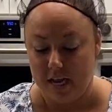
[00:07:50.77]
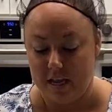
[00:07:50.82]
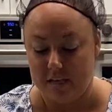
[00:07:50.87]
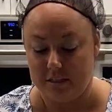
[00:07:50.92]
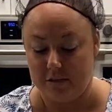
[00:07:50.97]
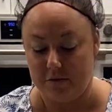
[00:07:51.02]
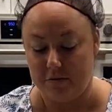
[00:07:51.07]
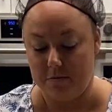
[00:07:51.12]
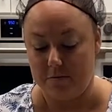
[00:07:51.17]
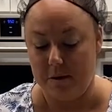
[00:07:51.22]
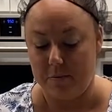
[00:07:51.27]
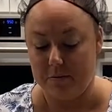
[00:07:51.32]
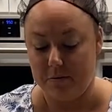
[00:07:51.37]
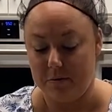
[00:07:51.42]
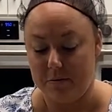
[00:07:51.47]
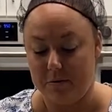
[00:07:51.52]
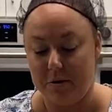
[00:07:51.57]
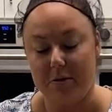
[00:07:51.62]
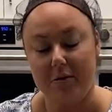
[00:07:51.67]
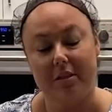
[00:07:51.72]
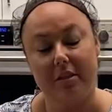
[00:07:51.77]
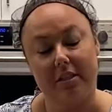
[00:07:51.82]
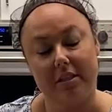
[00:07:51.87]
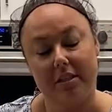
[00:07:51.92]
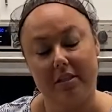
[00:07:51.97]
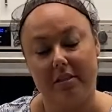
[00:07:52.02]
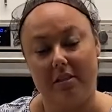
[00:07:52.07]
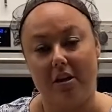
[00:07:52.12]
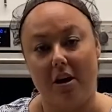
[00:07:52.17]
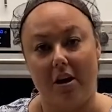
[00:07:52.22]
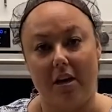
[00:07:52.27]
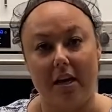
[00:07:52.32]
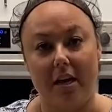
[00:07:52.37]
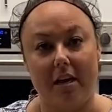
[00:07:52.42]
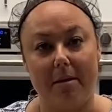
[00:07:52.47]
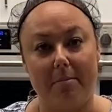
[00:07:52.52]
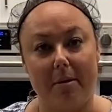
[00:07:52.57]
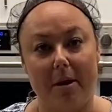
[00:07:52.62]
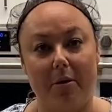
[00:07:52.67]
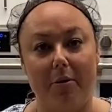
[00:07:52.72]
So remember, we were just talking
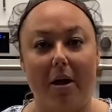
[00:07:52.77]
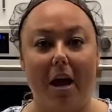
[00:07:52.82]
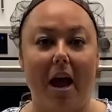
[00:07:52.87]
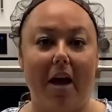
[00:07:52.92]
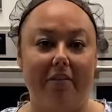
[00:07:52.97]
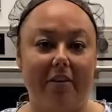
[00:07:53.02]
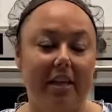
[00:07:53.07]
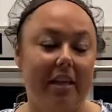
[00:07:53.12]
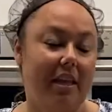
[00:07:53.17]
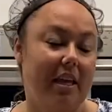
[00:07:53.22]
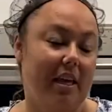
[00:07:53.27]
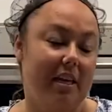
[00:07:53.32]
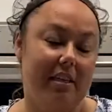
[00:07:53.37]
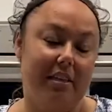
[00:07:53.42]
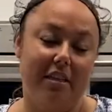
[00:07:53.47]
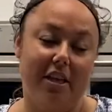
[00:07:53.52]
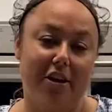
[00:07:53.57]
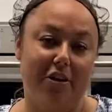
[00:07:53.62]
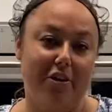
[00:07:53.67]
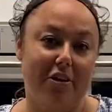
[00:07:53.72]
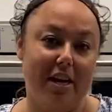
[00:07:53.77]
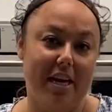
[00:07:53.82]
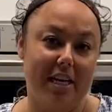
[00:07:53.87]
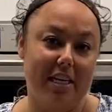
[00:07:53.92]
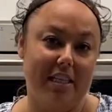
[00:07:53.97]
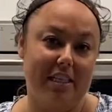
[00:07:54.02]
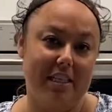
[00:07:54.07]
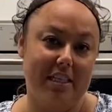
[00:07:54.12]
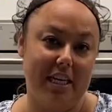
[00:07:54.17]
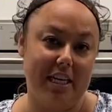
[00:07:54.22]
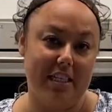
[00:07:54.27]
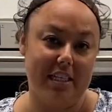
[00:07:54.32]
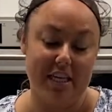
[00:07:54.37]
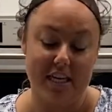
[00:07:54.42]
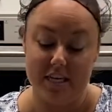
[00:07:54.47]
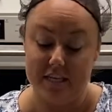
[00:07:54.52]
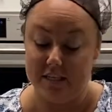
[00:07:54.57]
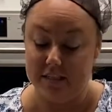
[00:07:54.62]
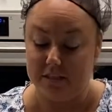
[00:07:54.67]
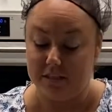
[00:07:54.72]
about having things that are in
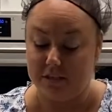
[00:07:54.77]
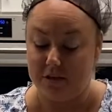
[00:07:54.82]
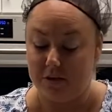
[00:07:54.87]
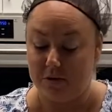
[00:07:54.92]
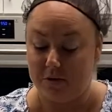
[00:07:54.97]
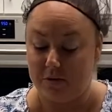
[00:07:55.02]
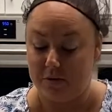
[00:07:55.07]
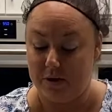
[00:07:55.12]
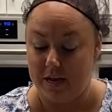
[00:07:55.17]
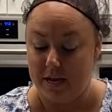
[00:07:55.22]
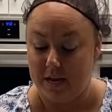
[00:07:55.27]
season. So